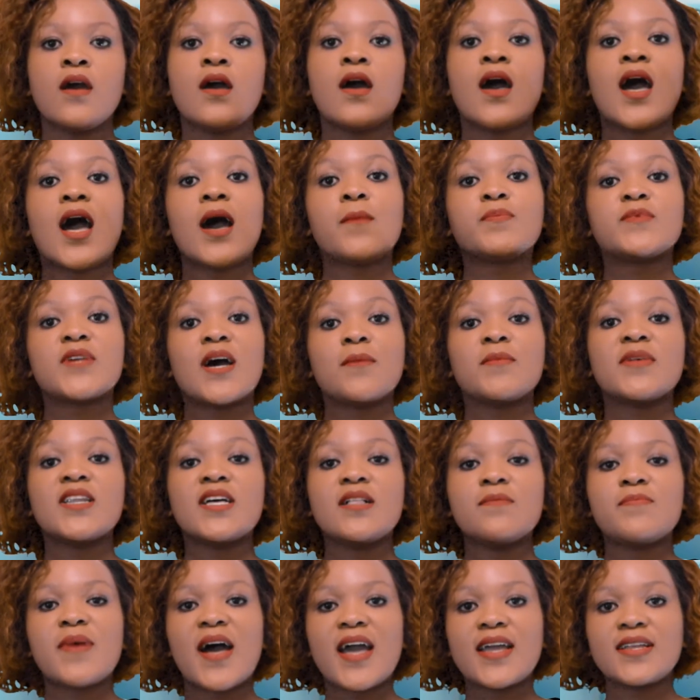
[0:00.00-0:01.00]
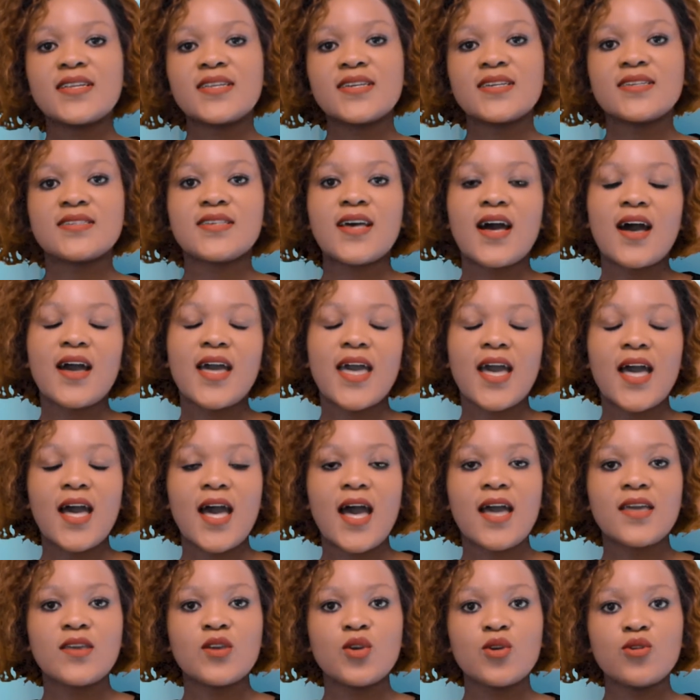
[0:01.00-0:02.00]
Abdominal binders
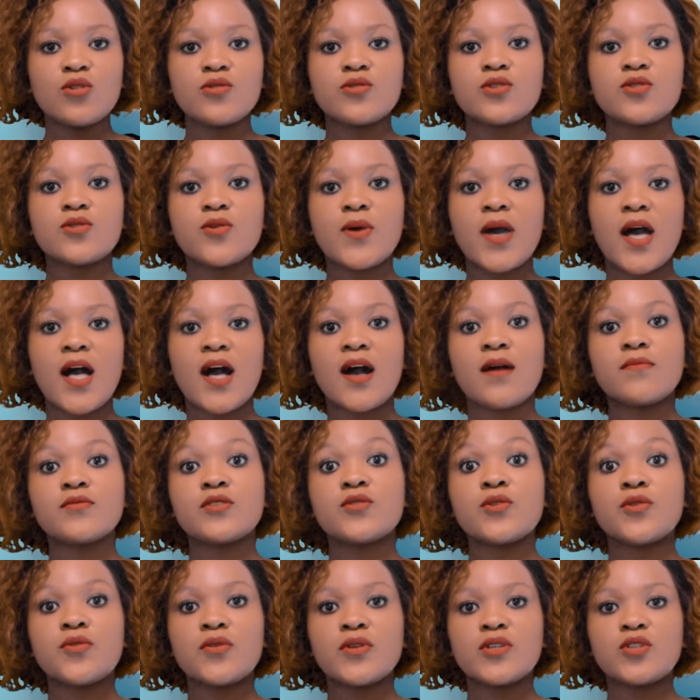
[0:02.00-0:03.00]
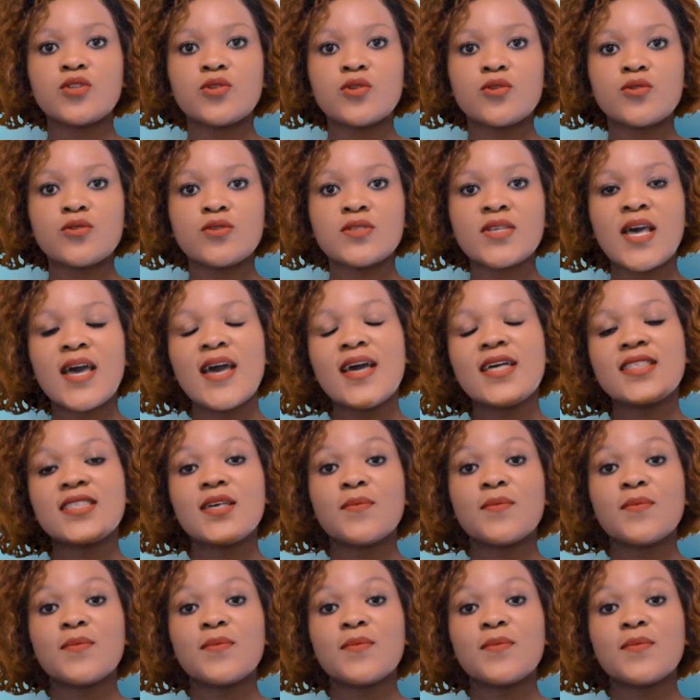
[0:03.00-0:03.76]
are used to help to reduce the